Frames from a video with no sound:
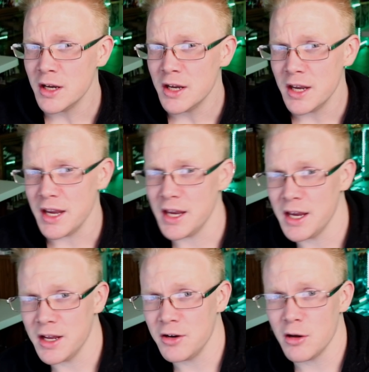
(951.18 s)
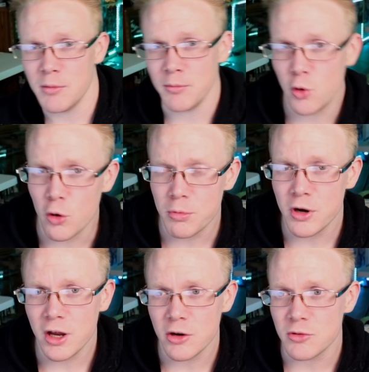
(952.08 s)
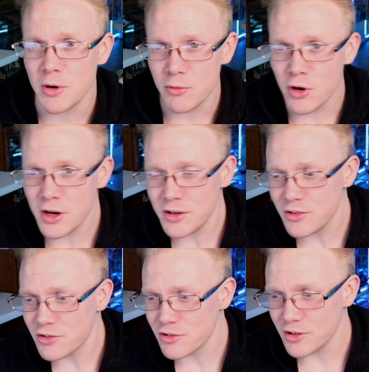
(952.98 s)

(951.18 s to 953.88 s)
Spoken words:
and I'm incorporating it into my runs.